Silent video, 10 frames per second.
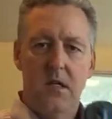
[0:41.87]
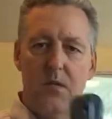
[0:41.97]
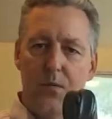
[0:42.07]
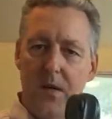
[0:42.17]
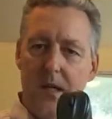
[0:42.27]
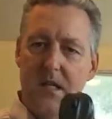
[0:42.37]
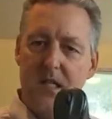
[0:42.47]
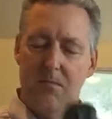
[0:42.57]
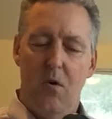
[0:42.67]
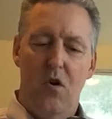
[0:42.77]
it's really
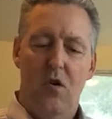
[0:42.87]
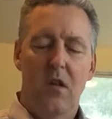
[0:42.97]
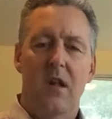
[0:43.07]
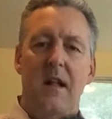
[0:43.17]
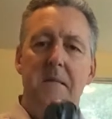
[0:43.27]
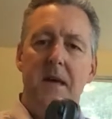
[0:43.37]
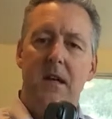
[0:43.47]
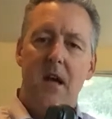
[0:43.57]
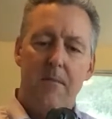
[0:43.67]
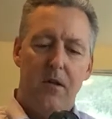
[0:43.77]
small,
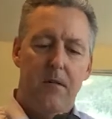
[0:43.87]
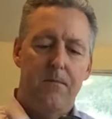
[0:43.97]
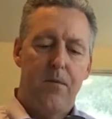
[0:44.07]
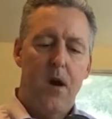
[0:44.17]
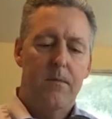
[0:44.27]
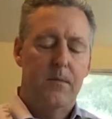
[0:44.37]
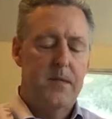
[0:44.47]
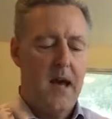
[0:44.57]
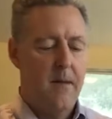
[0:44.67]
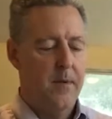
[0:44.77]
and a couple of
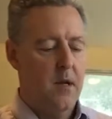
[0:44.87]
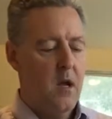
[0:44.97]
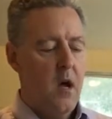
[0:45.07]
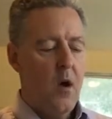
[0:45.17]
problems happen.